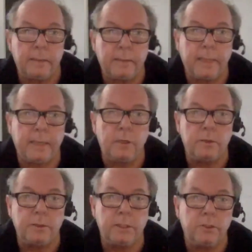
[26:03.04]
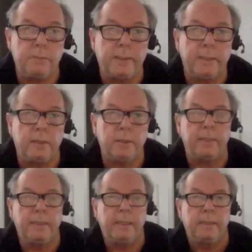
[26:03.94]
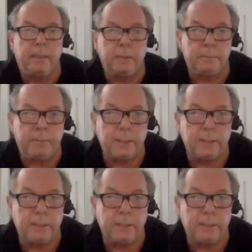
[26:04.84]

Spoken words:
that goes into my argument, because